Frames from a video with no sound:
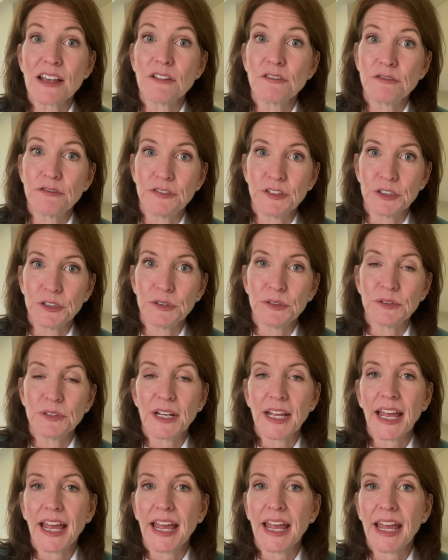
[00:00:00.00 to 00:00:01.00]

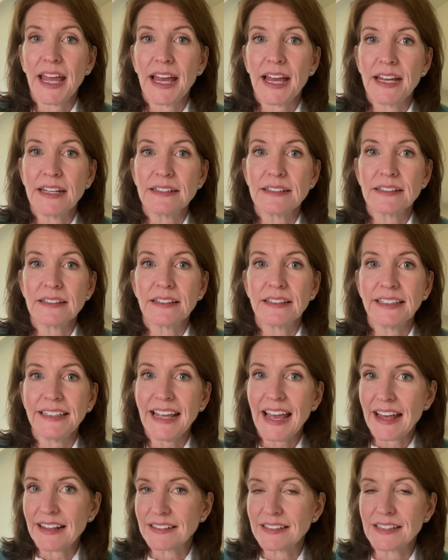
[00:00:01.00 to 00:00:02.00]
food. And
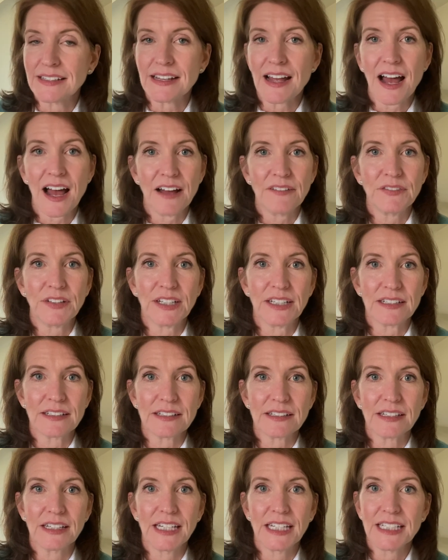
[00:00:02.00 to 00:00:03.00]
yes, it's
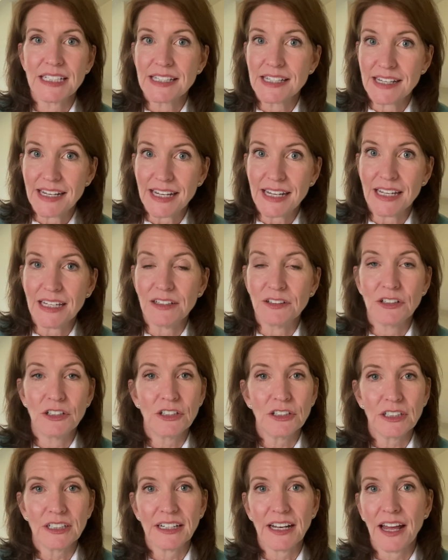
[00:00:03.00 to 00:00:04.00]
obvious kids need
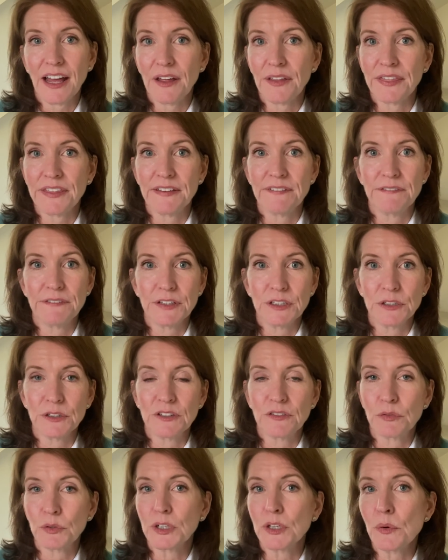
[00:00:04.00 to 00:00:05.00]
good, healthy food.
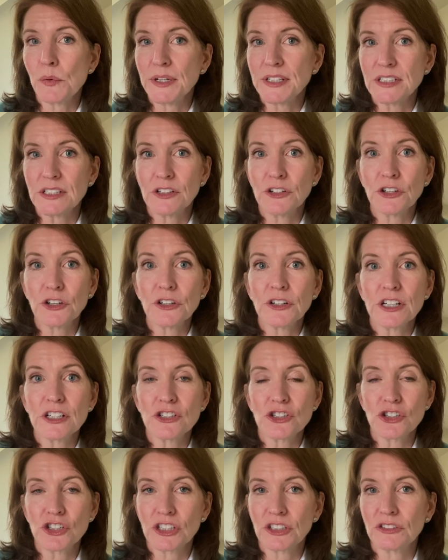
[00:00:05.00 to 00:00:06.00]
If we're going to
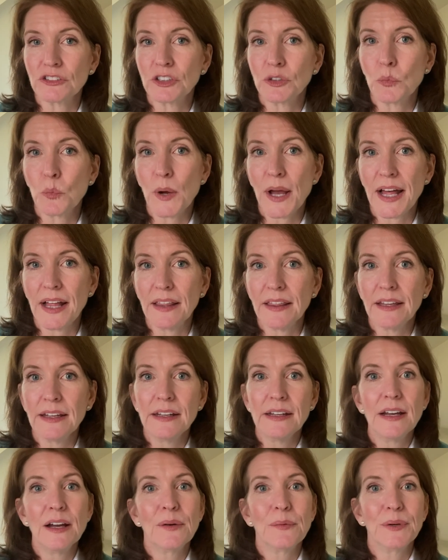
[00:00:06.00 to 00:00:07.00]
nourish children well,
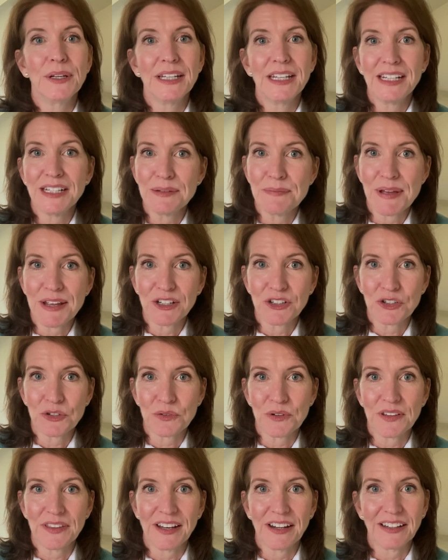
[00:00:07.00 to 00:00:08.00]
we need to make
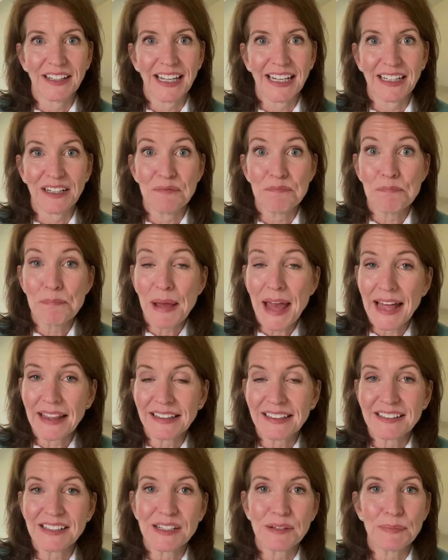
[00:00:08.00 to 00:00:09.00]
sure they're getting
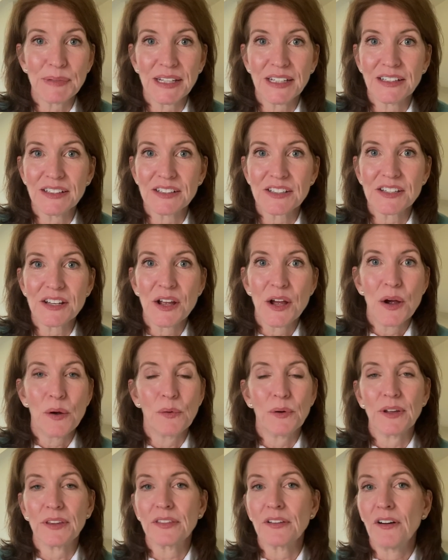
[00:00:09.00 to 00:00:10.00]
balanced meals
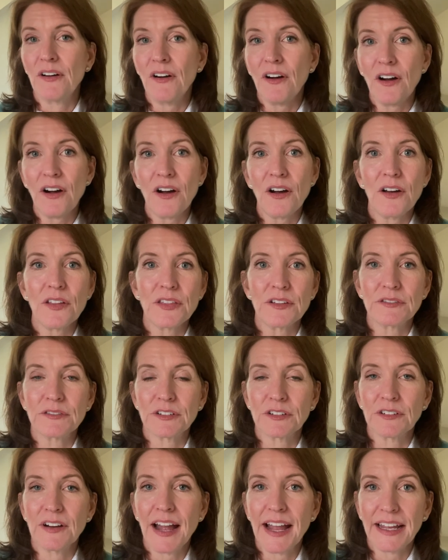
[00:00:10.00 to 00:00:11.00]
with all the
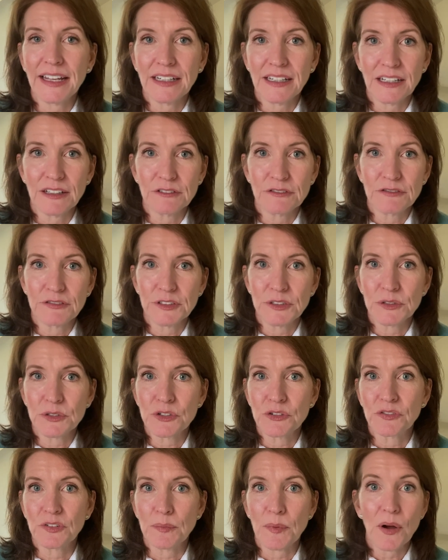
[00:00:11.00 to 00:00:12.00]
variety of foods
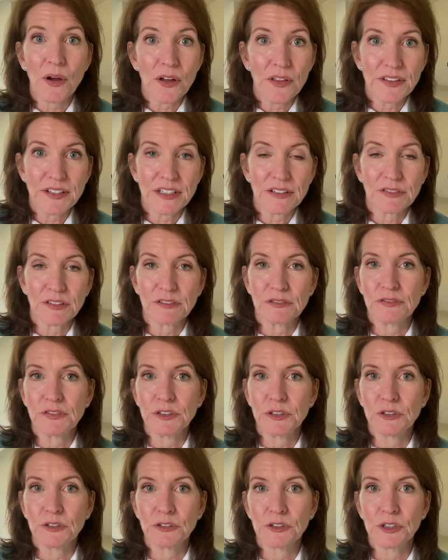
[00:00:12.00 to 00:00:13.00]
from all the different
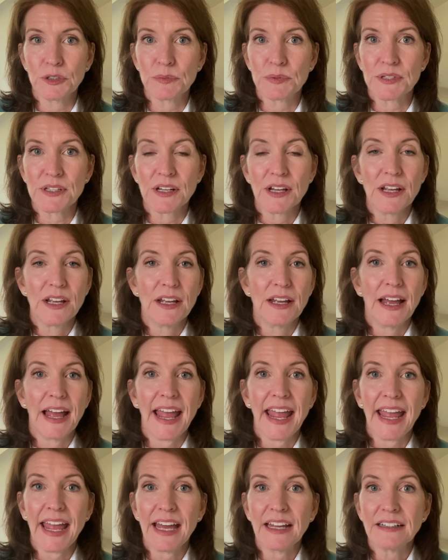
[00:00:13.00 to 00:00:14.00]
food groups
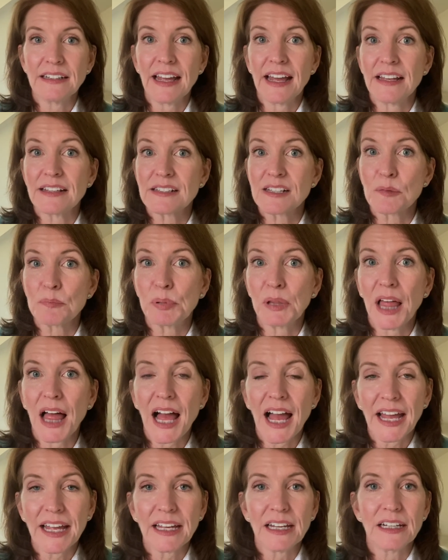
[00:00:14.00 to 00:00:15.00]
and a
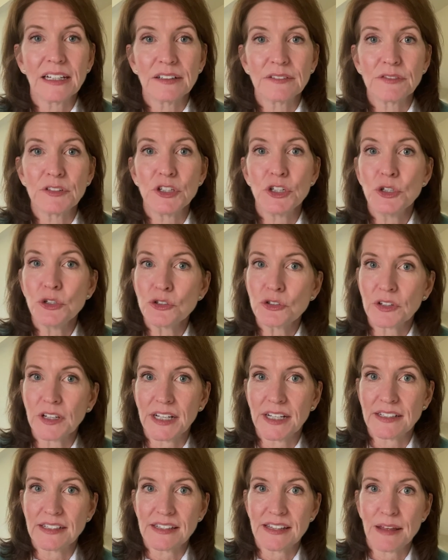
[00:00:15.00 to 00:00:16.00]
supply of
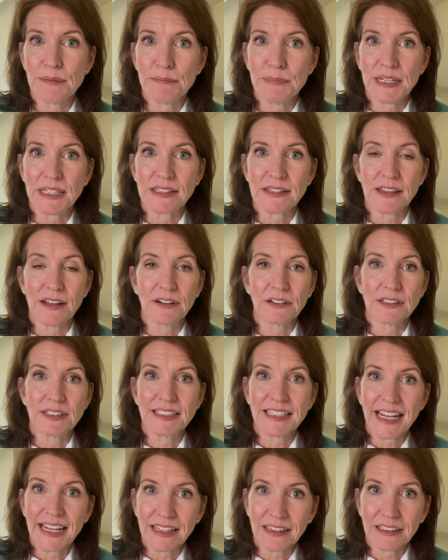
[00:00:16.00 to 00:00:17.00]
nutrients that meets their
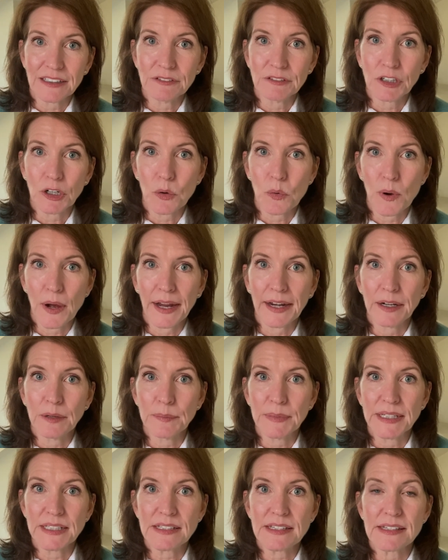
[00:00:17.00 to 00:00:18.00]
daily
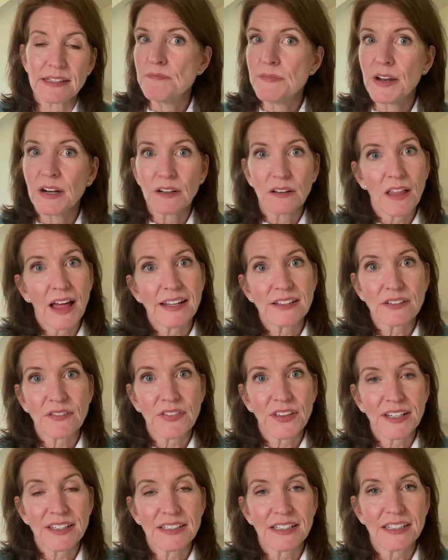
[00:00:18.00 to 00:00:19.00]
requirements. There are lots of
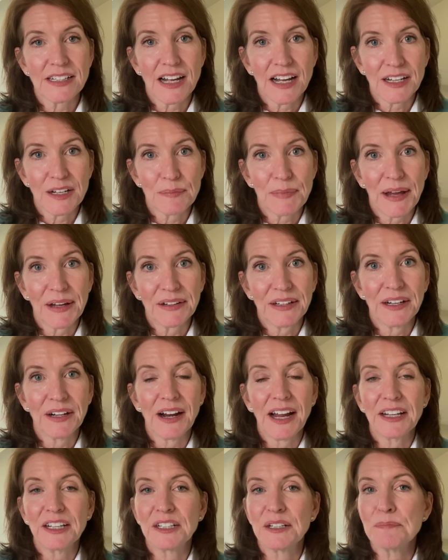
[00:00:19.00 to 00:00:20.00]
things to talk about here.
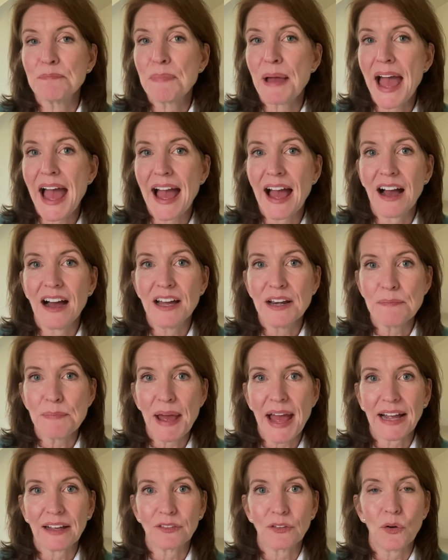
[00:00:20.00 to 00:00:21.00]
I could
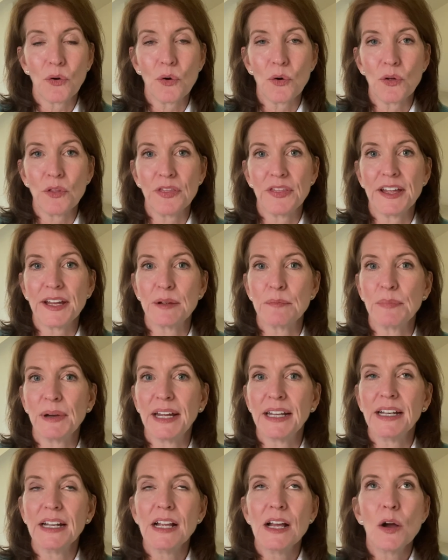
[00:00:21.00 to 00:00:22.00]
unpack the whole thing,
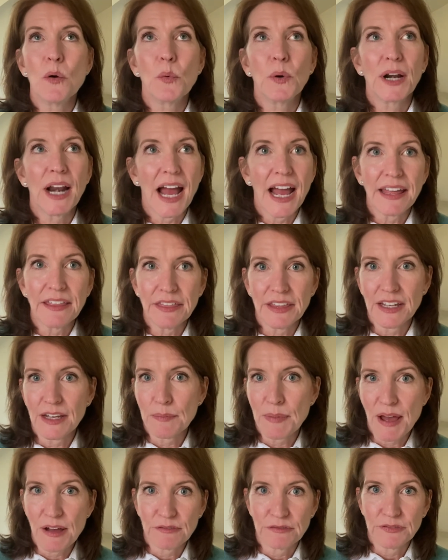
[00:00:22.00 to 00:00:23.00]
but when I think
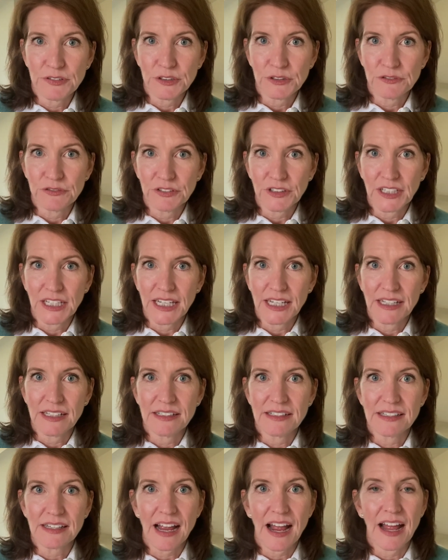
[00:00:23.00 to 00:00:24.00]
about food for
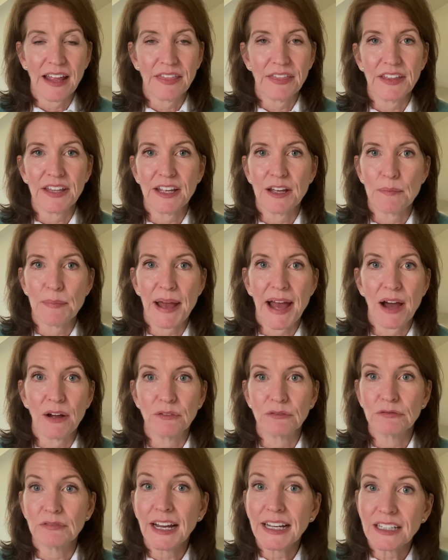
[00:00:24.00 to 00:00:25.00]
kids, I think about
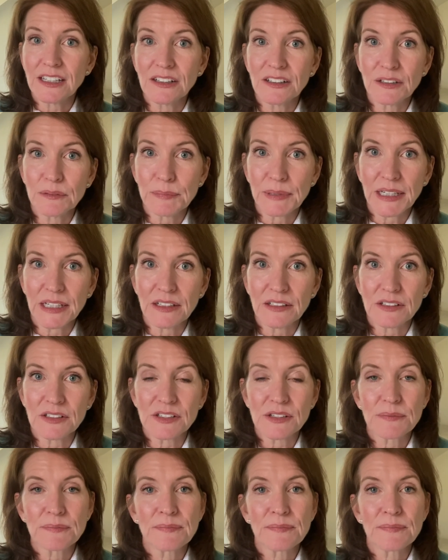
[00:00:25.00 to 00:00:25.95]
regular meals,